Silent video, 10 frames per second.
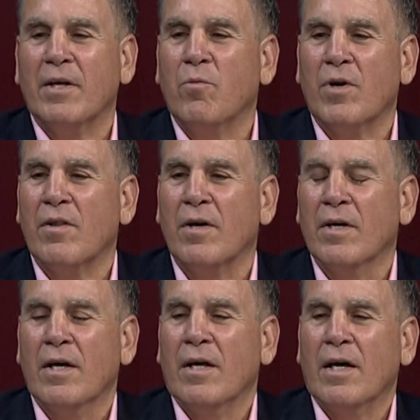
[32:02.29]
one of
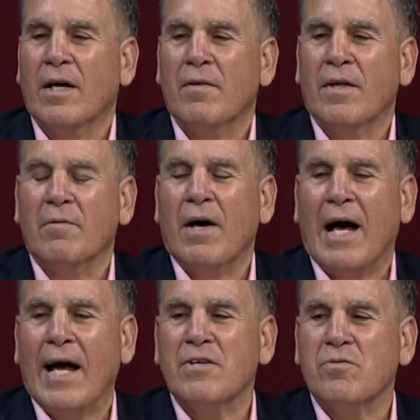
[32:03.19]
the
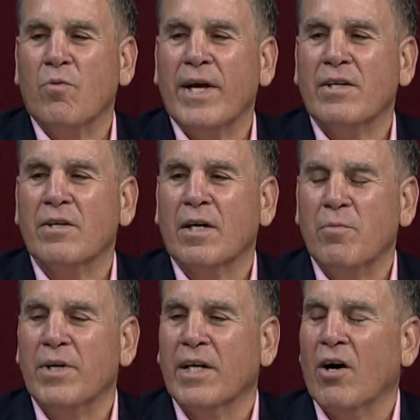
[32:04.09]
highest ranked
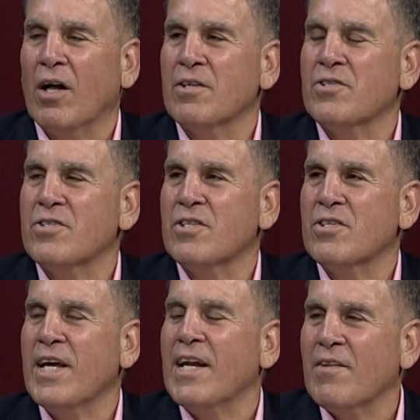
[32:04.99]
community colleges in the state.